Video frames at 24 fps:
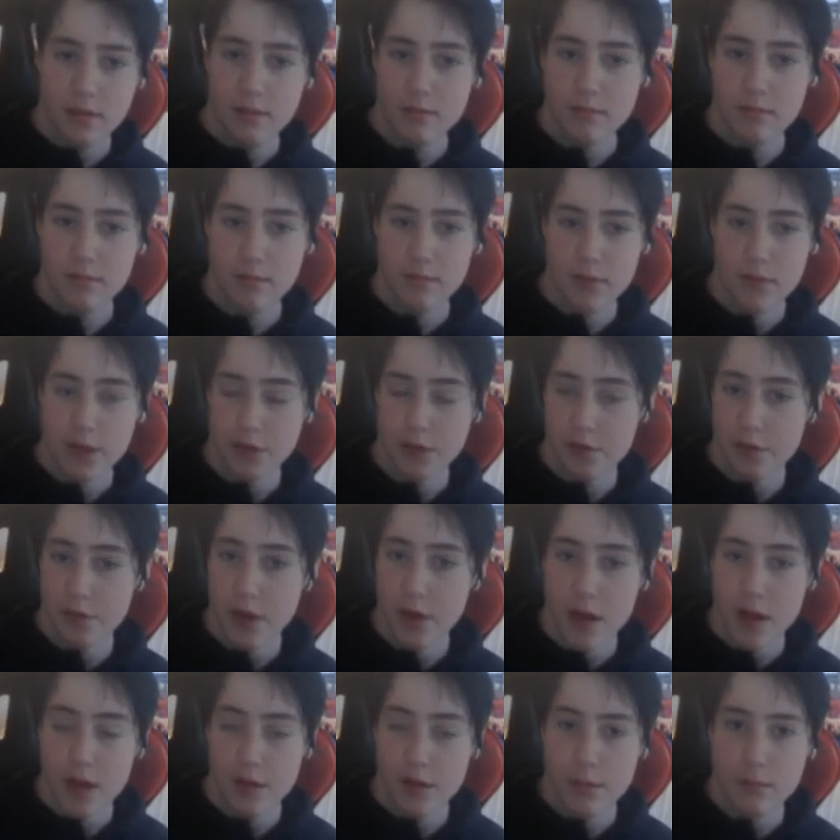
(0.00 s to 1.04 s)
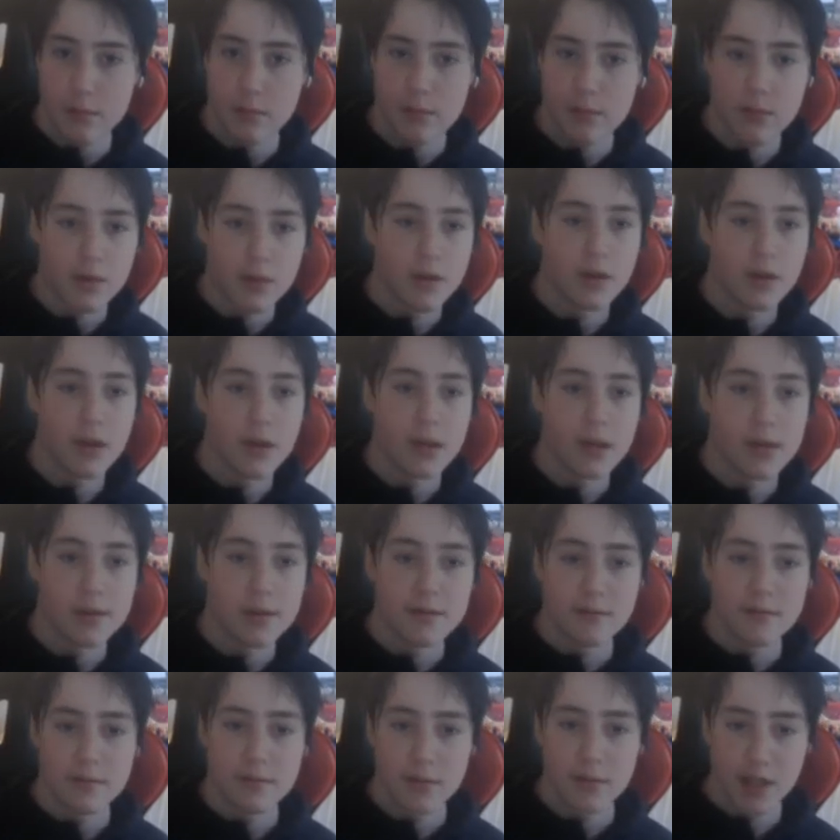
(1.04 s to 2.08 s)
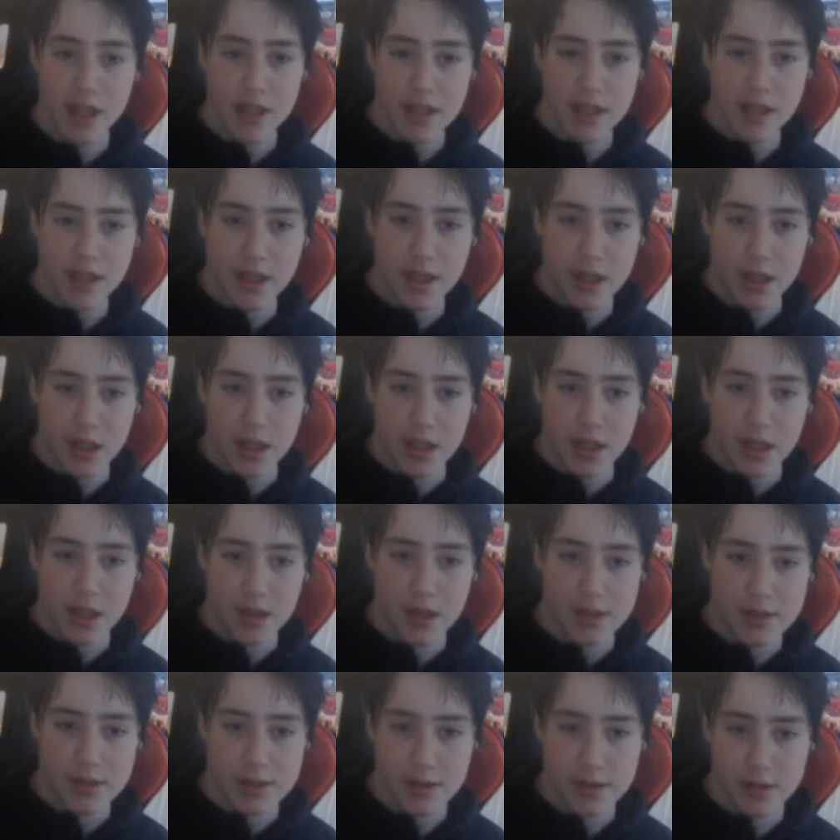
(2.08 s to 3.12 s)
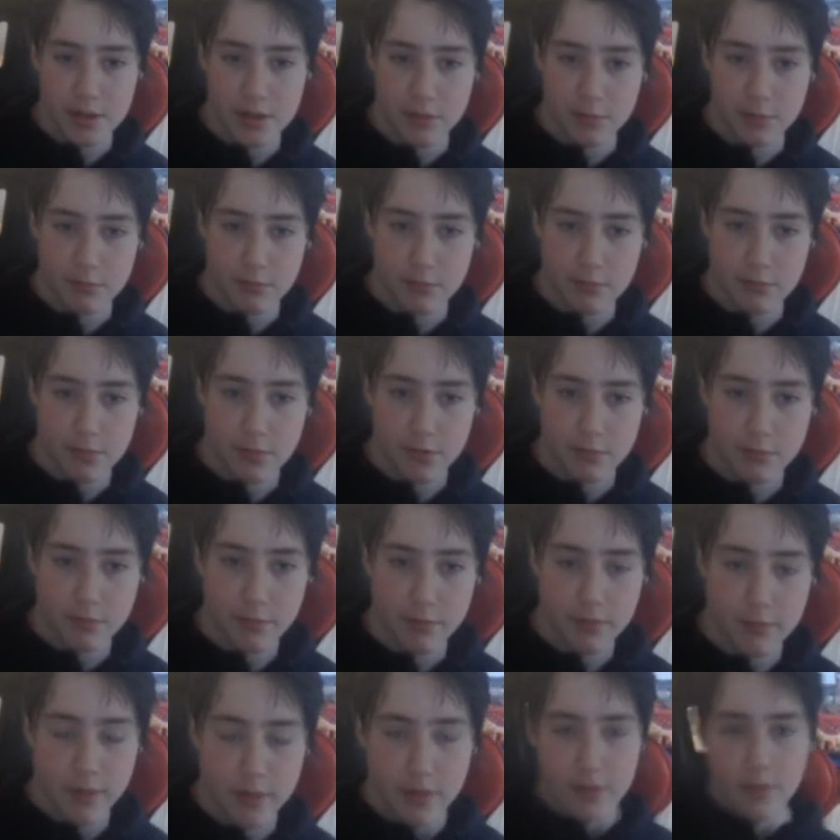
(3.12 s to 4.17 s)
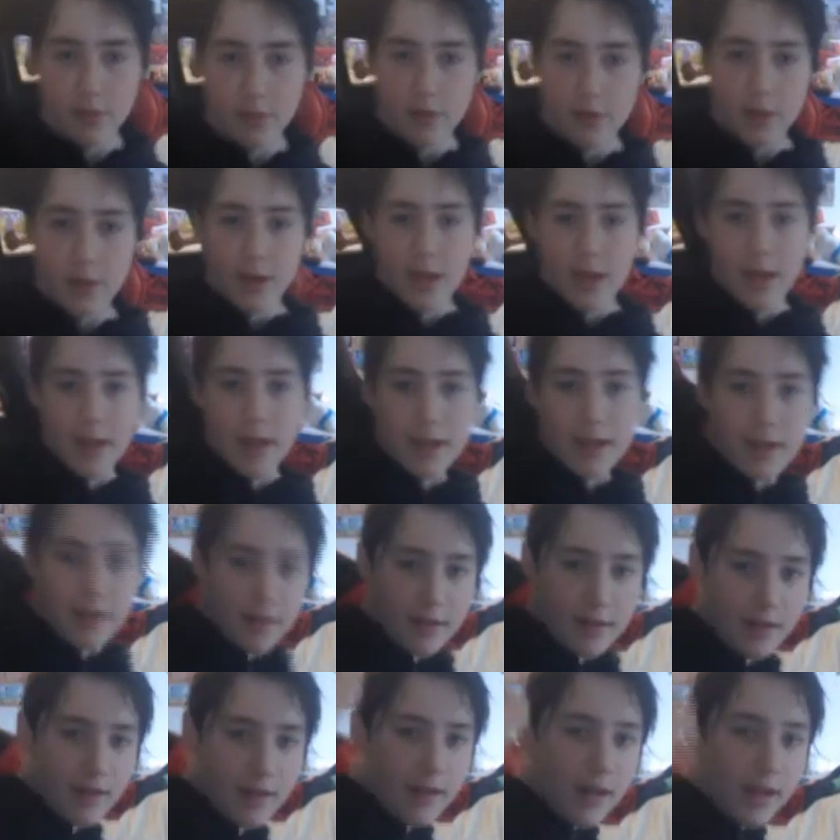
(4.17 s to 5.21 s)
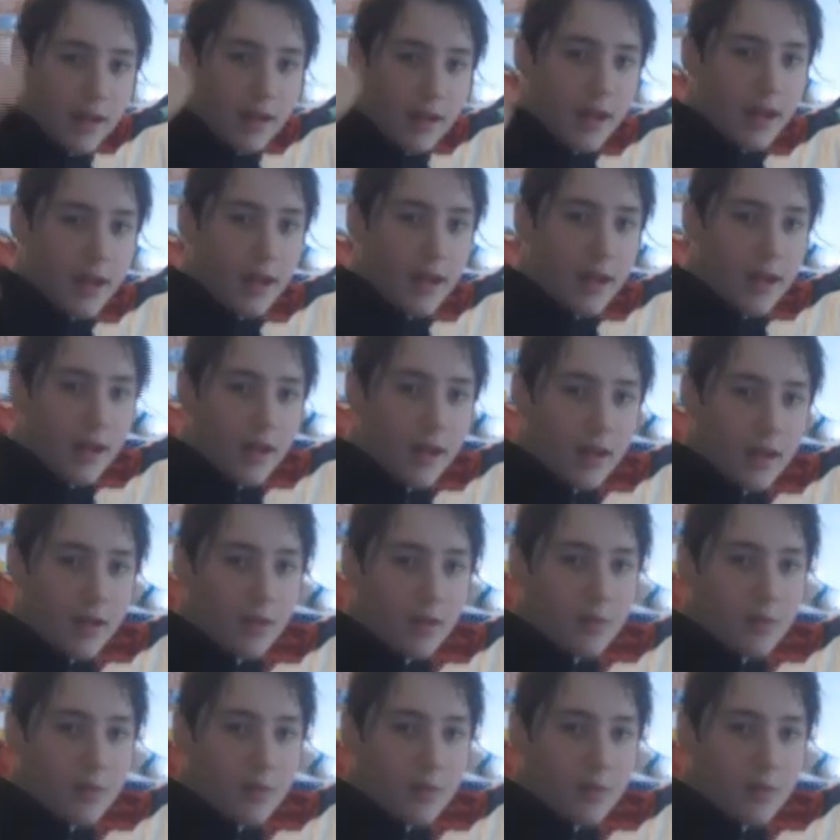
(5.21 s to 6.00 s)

later on. We'll get into that cause into World War I right now.